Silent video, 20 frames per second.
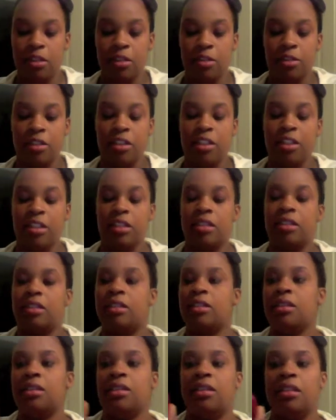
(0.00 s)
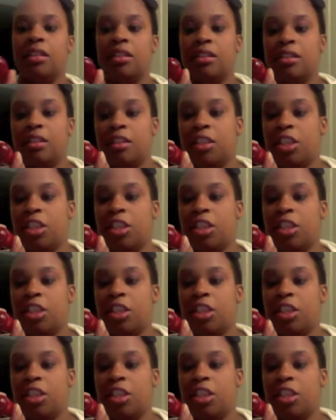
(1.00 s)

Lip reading: first we want to do our cheeks.